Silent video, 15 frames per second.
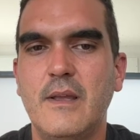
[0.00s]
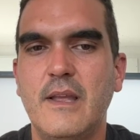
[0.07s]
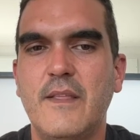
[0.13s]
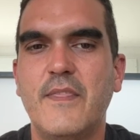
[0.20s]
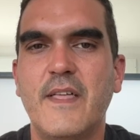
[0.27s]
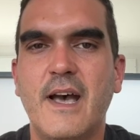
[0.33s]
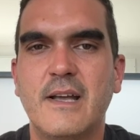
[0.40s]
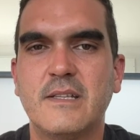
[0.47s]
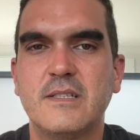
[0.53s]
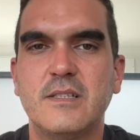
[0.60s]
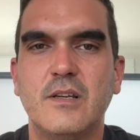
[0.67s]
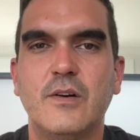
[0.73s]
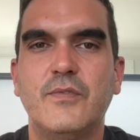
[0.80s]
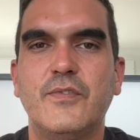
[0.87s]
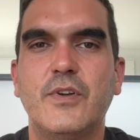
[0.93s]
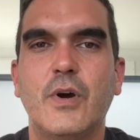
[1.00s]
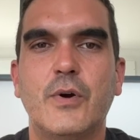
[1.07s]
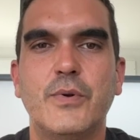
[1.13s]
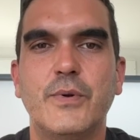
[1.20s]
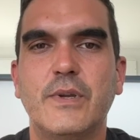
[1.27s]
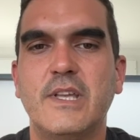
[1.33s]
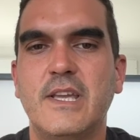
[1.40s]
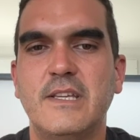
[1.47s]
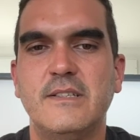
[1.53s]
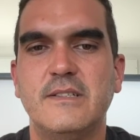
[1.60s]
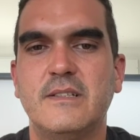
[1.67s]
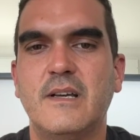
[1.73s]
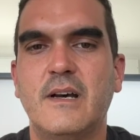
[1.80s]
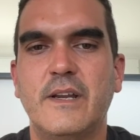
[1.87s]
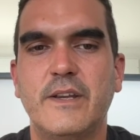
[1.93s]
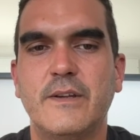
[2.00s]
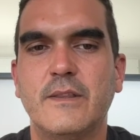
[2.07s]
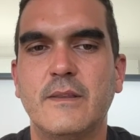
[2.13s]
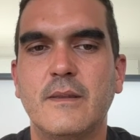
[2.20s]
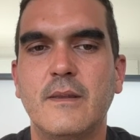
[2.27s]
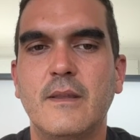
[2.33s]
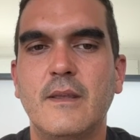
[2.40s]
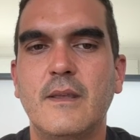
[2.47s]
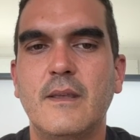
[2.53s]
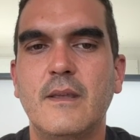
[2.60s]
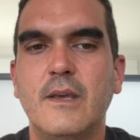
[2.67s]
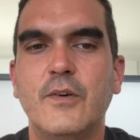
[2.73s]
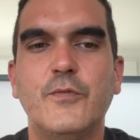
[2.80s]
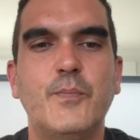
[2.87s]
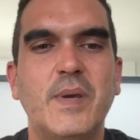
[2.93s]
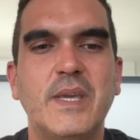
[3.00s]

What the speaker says: and that of corrugated iron, of